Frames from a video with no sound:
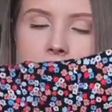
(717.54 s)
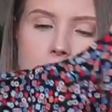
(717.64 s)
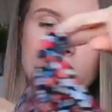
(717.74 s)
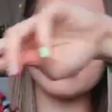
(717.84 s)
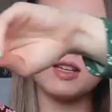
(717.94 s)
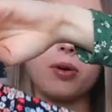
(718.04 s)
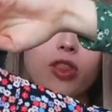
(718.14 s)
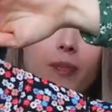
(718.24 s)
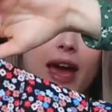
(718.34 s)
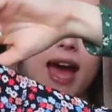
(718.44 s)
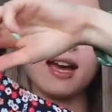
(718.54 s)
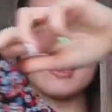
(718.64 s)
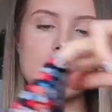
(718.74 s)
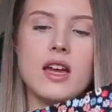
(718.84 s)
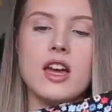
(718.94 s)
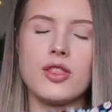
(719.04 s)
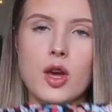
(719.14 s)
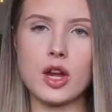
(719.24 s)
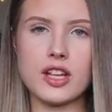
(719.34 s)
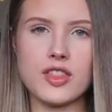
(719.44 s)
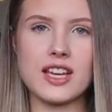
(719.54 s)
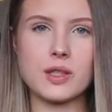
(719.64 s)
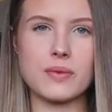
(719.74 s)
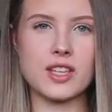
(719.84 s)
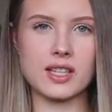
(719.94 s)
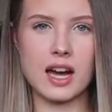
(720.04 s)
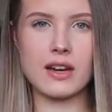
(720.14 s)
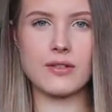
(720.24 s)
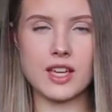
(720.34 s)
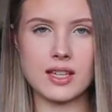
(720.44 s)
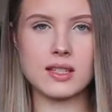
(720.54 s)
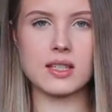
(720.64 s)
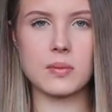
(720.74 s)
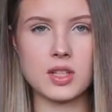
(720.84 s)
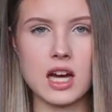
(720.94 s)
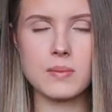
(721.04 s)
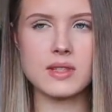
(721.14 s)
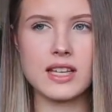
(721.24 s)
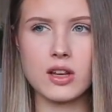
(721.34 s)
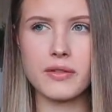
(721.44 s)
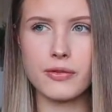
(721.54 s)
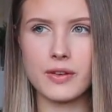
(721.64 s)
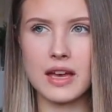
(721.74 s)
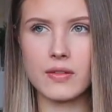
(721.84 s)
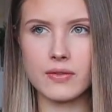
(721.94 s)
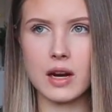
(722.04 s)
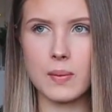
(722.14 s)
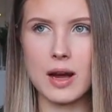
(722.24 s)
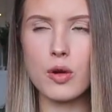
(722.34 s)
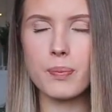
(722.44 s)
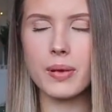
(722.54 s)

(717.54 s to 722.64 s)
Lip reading: It's got a zip on the back. The only thing is with this kind of thing is sometimes they don't fit very well,